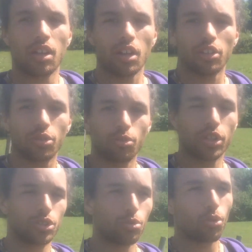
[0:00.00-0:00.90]
I'd like to
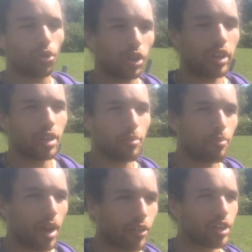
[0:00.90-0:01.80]
wish you all a
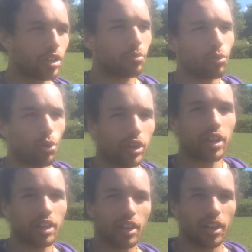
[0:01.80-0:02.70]
merry good
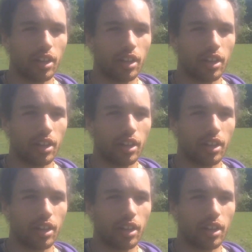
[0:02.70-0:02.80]
morning